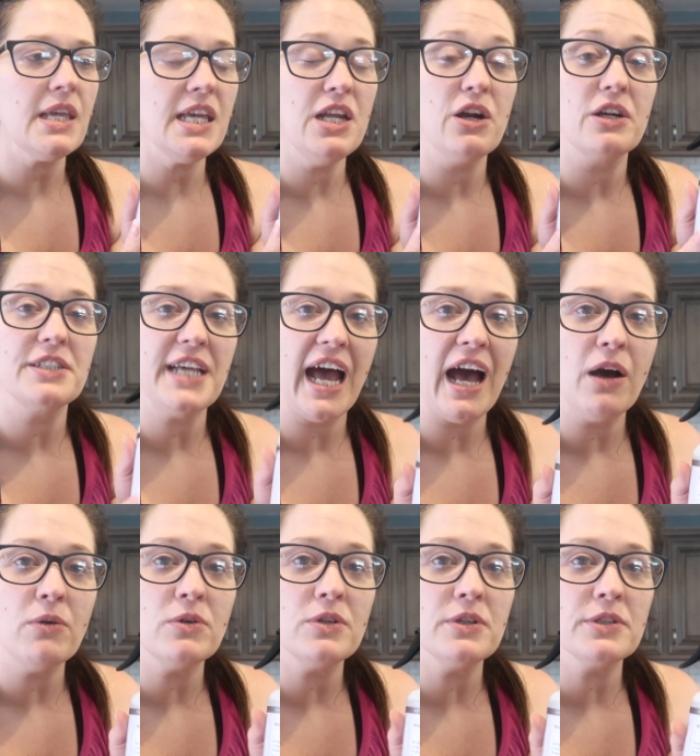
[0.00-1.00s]
and our
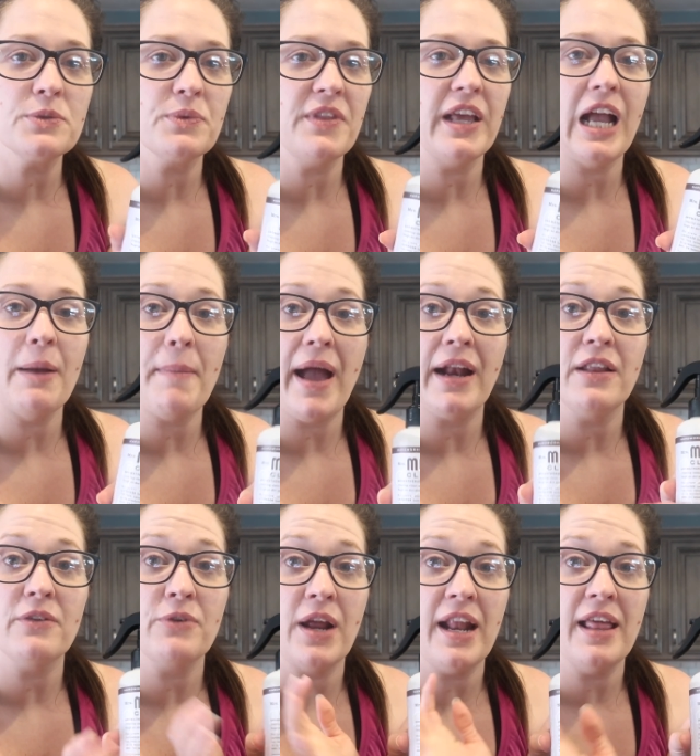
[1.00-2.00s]
towels when they come out
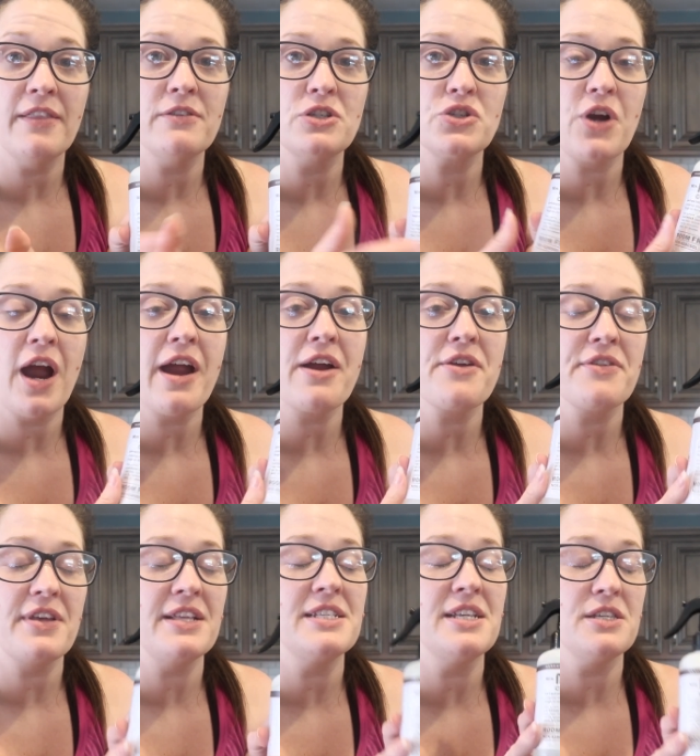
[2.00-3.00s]
of, right out of the dryer.
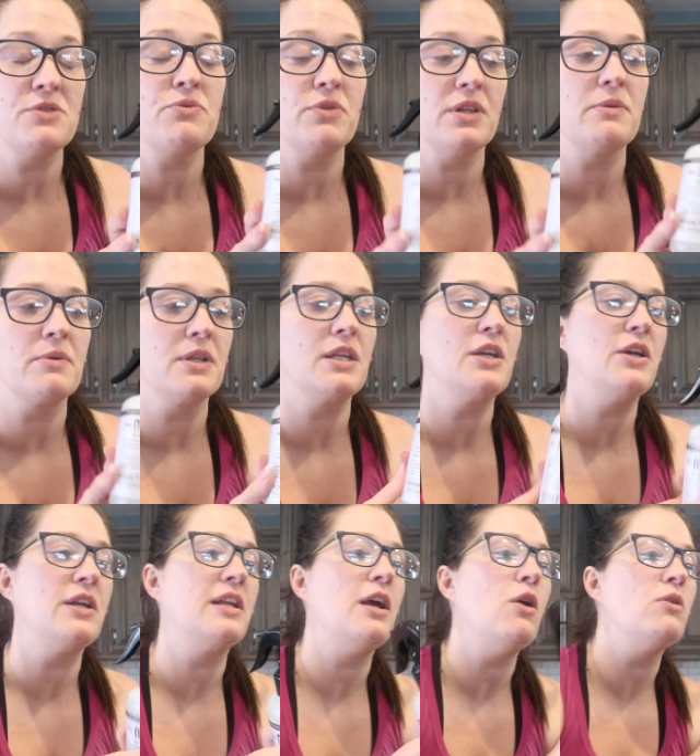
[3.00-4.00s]
It does really, really
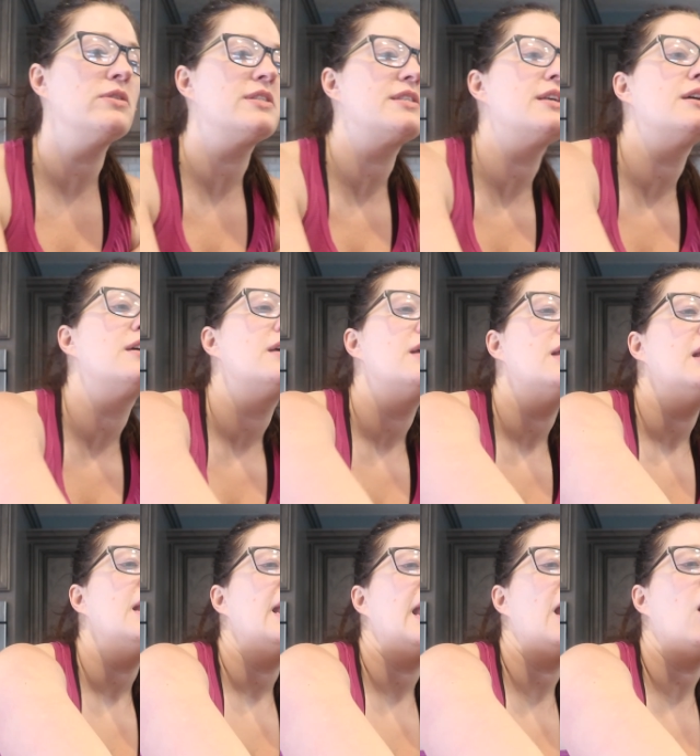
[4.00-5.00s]
good. It holds the
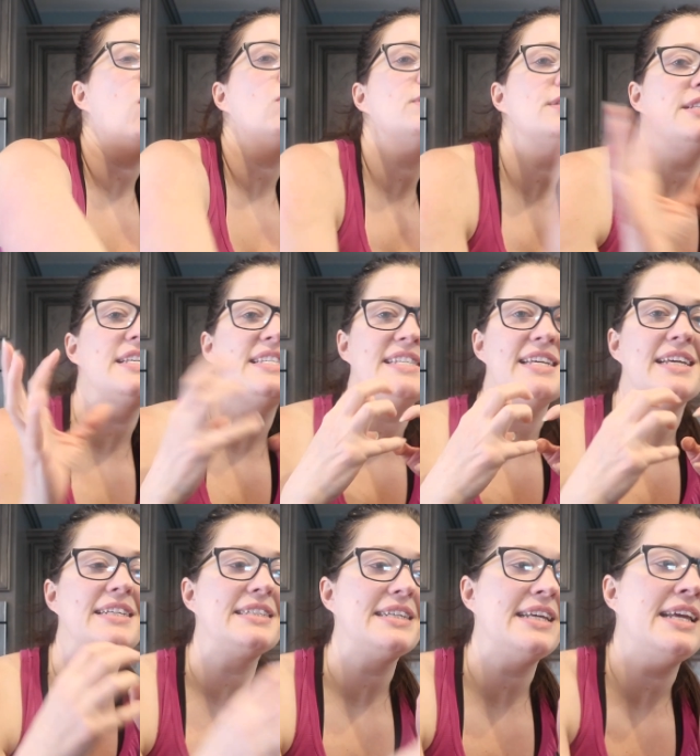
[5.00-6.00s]
it holds the
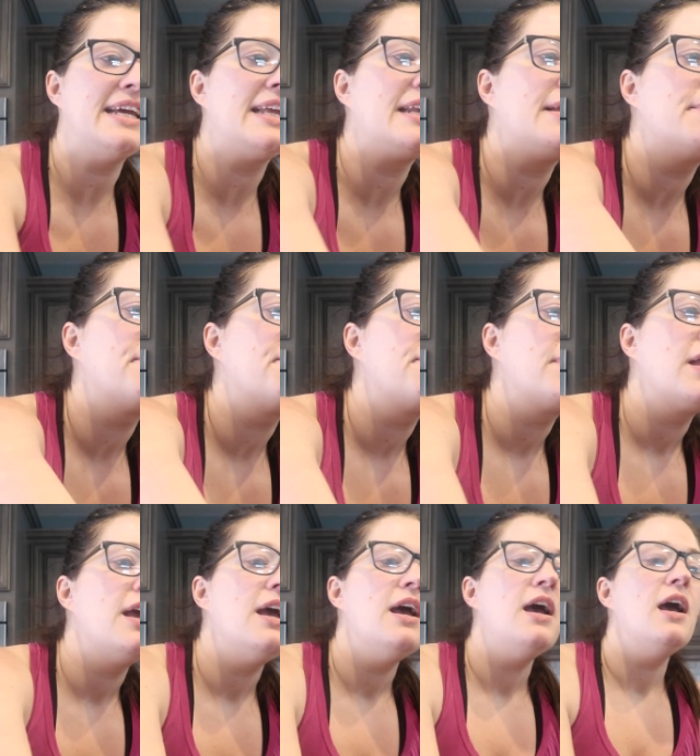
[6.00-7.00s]
scent in.
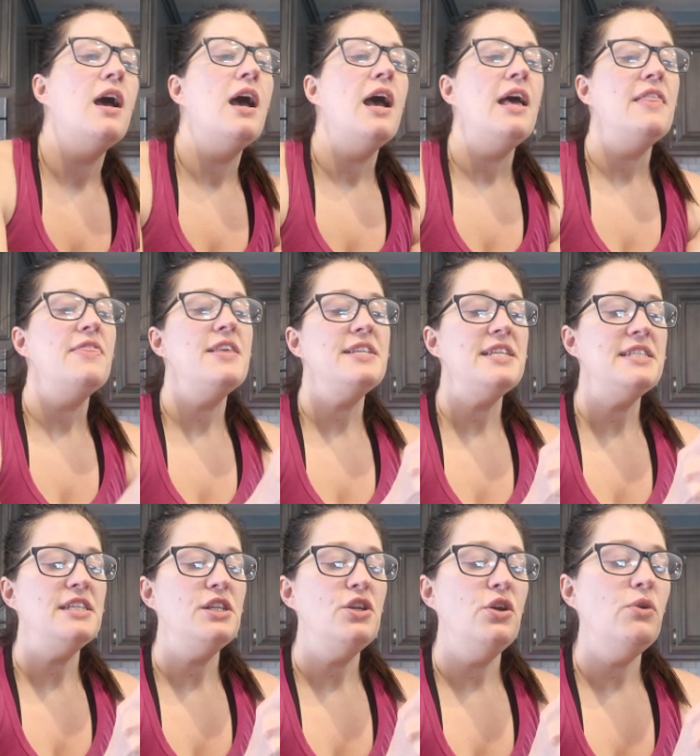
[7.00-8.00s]
This
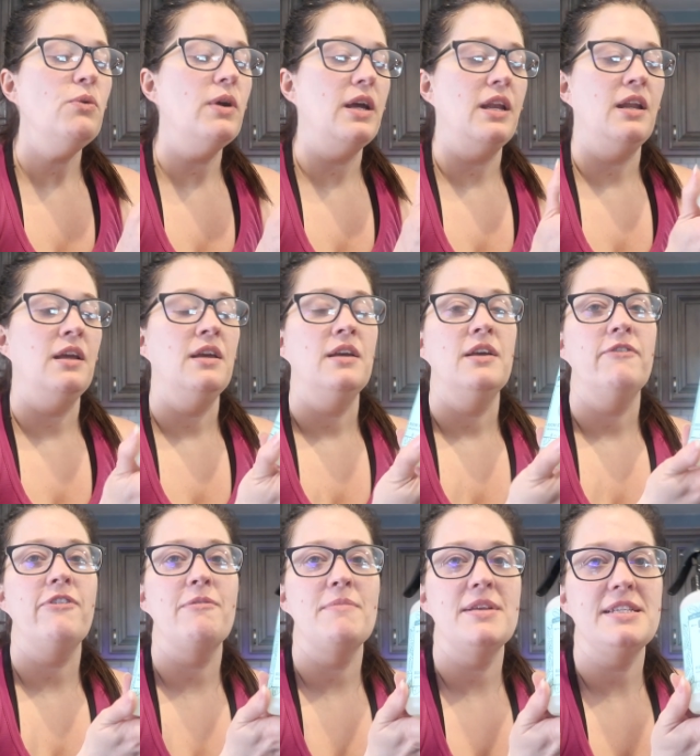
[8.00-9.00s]
is a new one
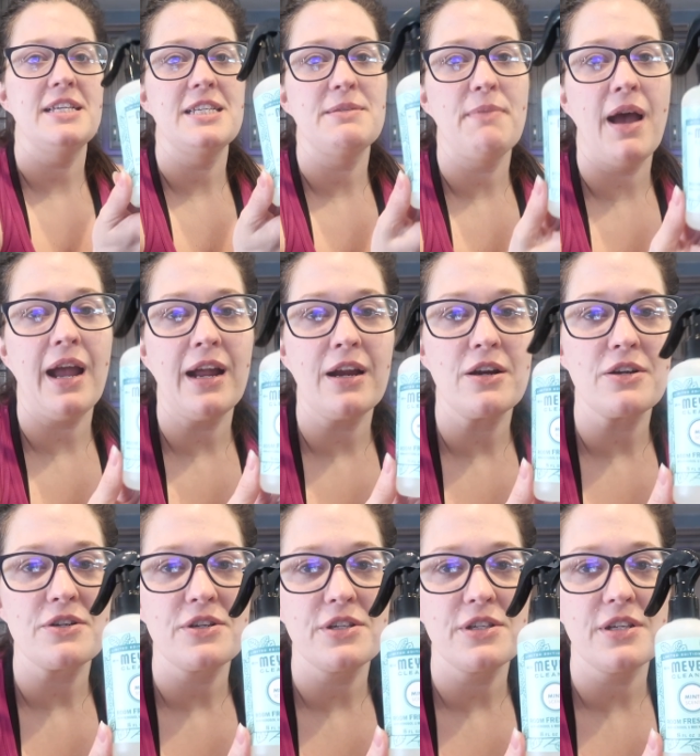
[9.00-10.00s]
from Mrs.
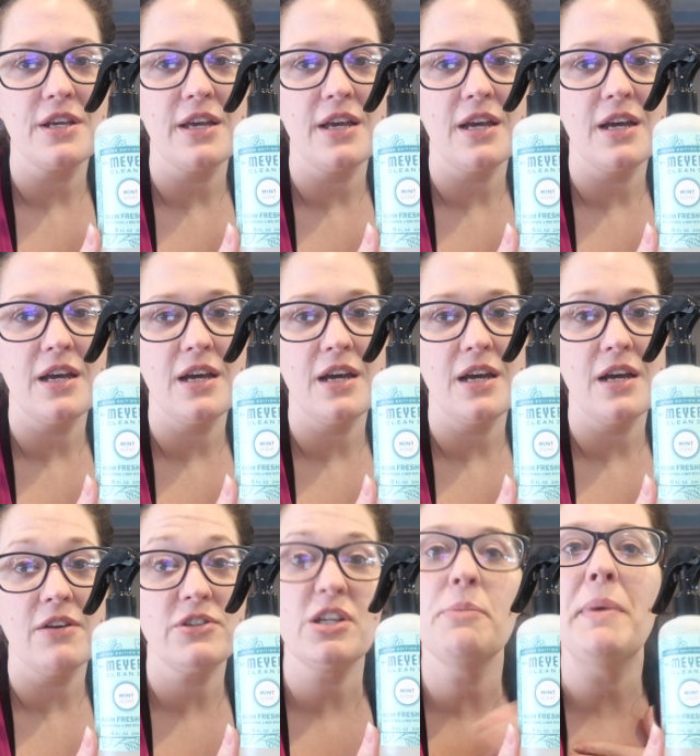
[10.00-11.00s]
Meyer's.
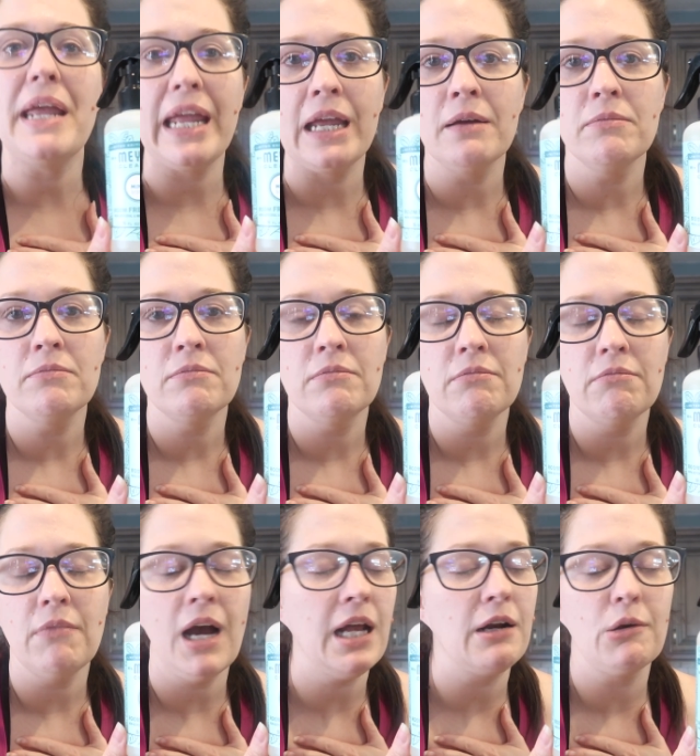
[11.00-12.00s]
To me,
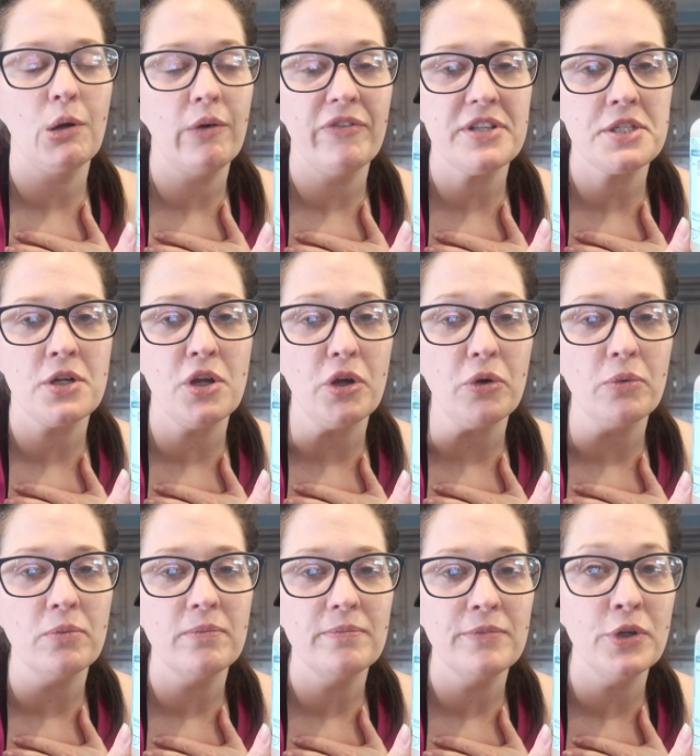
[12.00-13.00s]
I don't know if it's new,
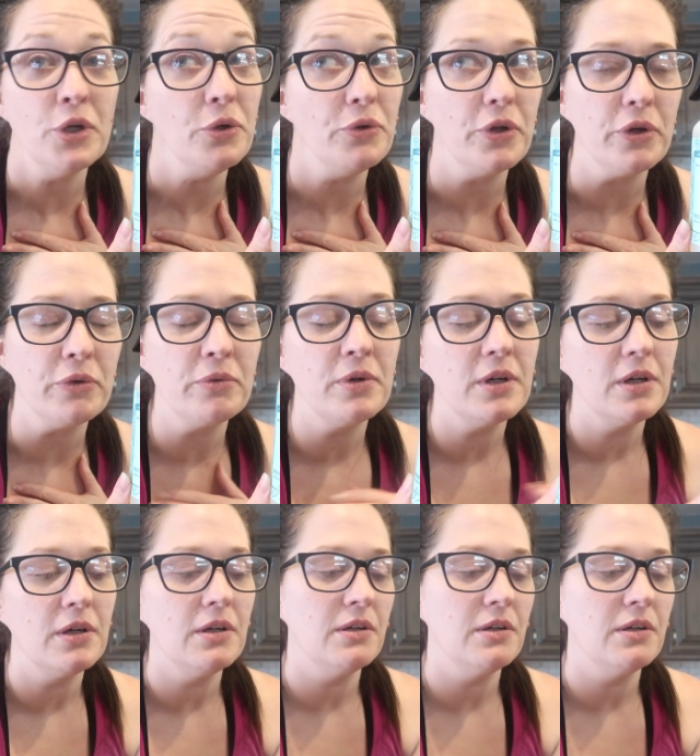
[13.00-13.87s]
new, new.